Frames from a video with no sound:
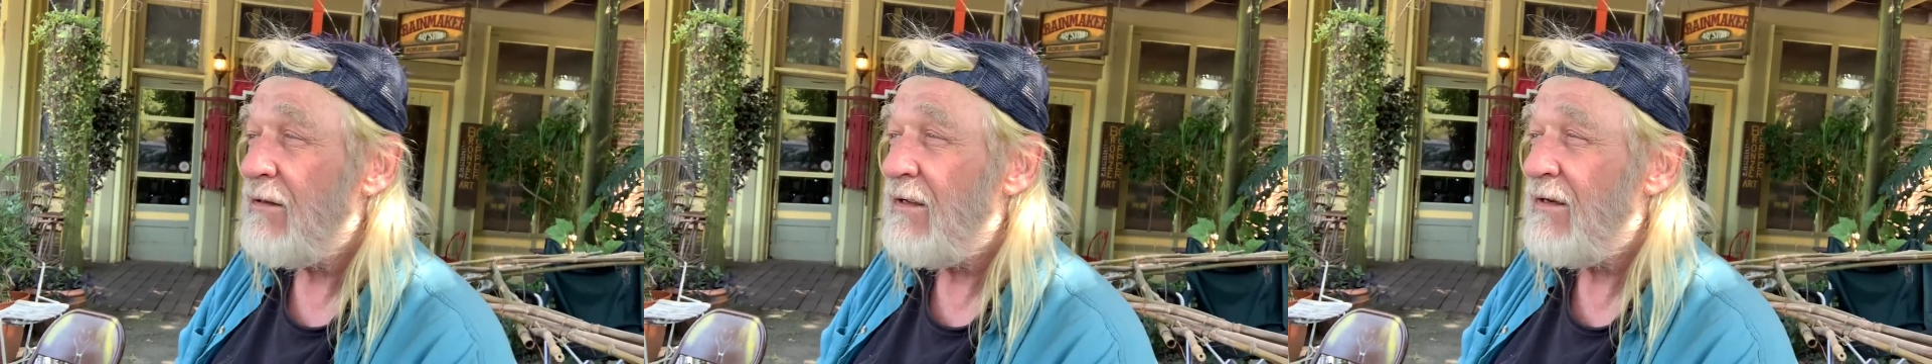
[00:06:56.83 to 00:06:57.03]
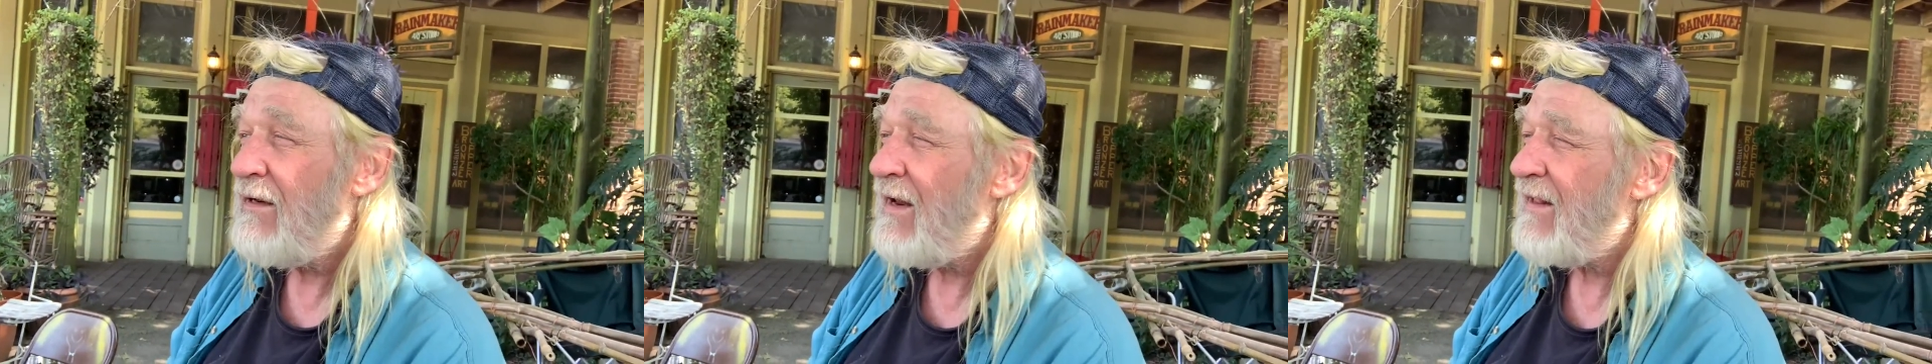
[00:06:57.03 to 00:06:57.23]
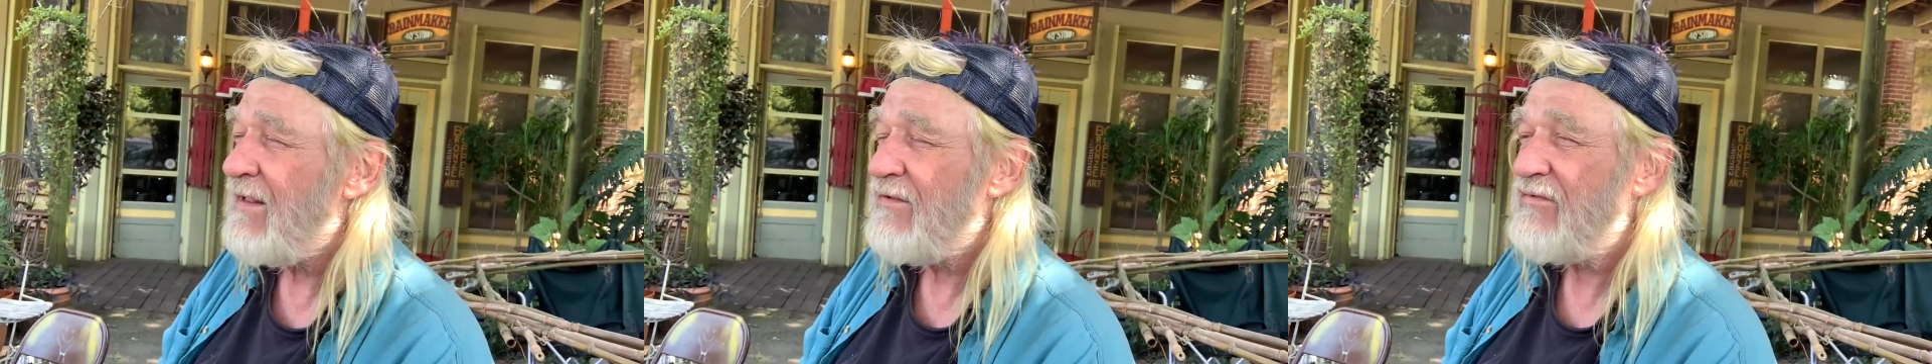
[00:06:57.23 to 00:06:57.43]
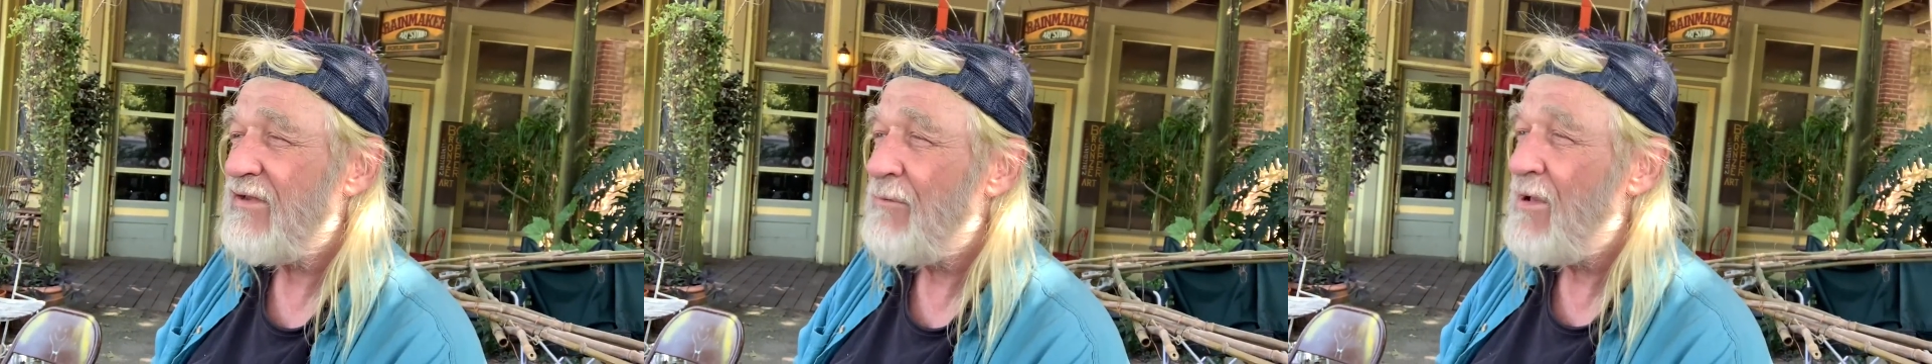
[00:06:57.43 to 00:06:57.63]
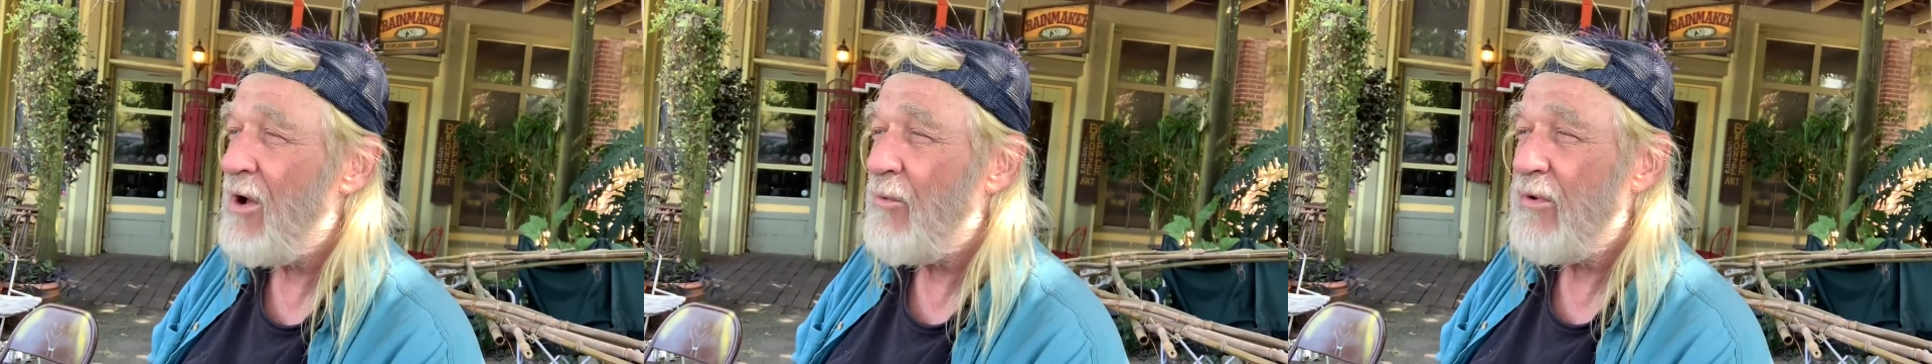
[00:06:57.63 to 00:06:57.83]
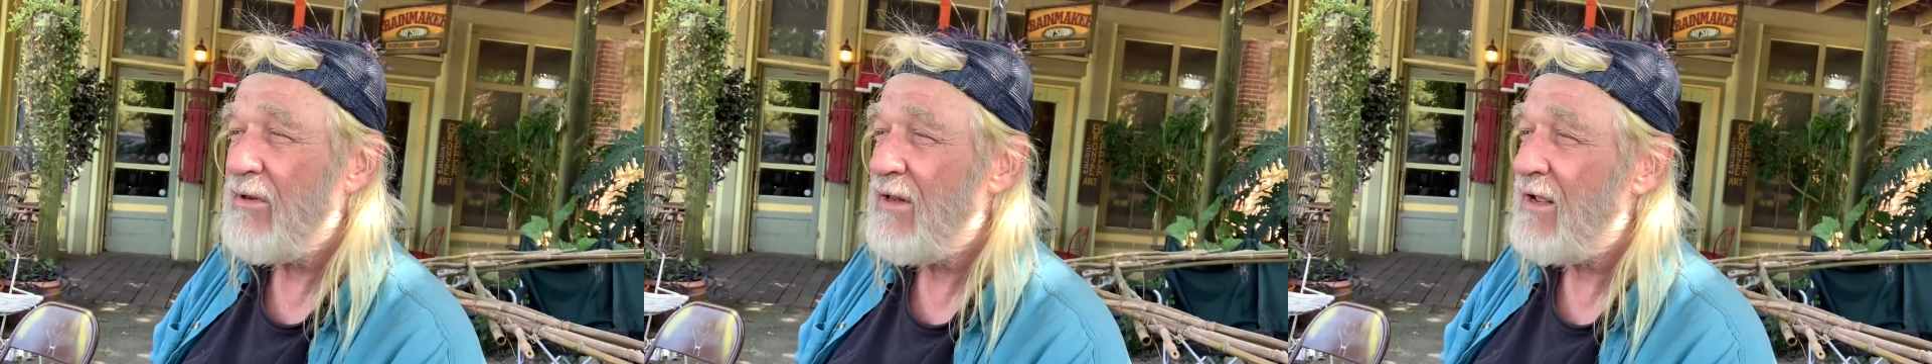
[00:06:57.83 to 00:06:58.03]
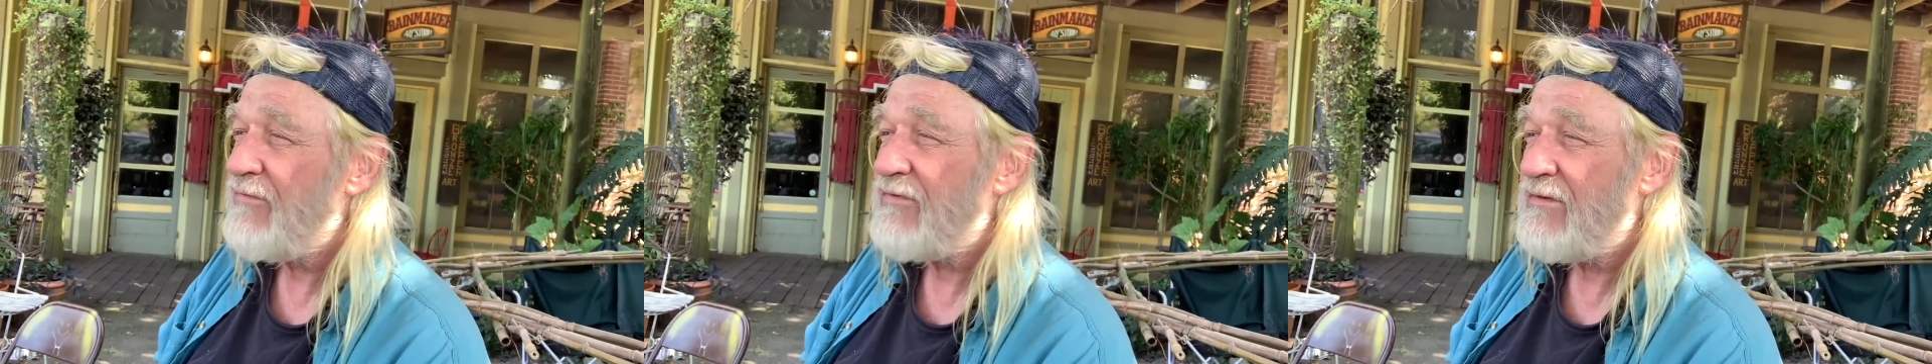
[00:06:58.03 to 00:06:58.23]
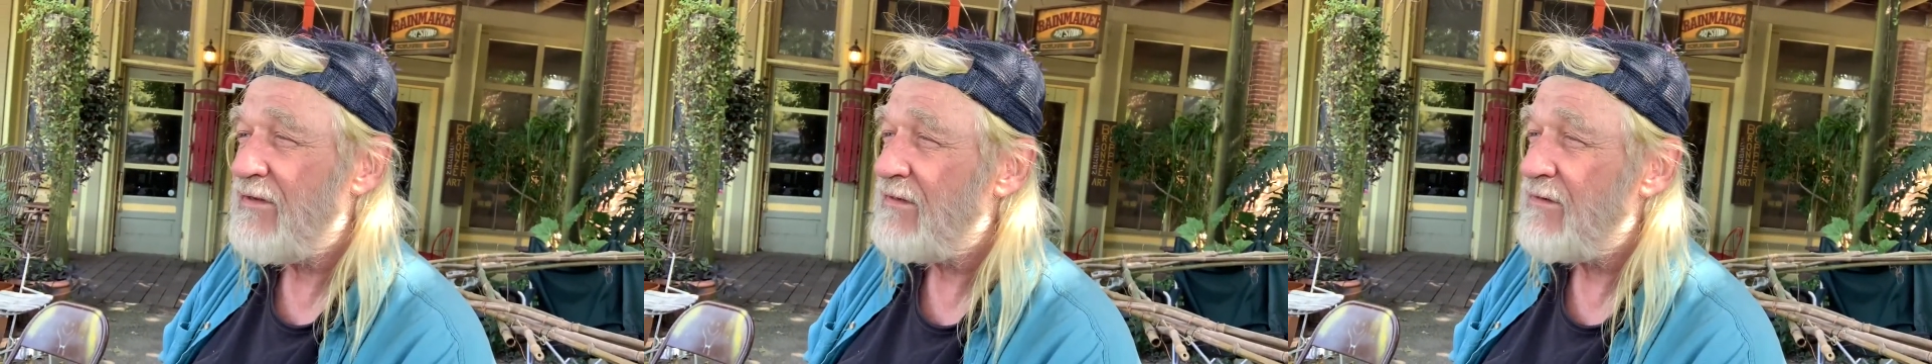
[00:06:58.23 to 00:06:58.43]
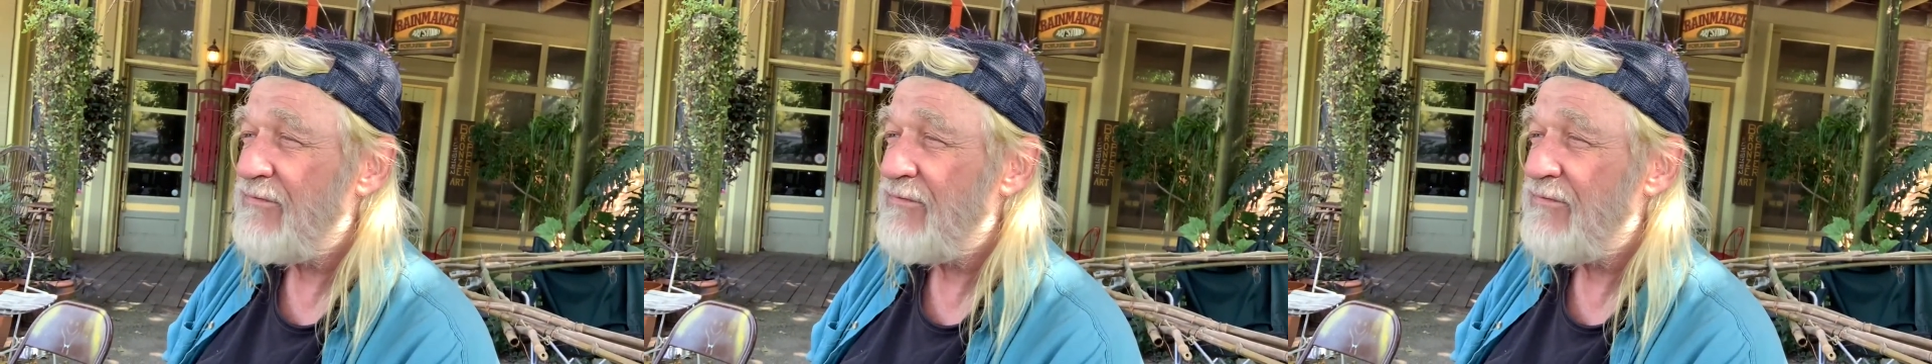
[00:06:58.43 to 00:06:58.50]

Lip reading: And I guess somehow we left and then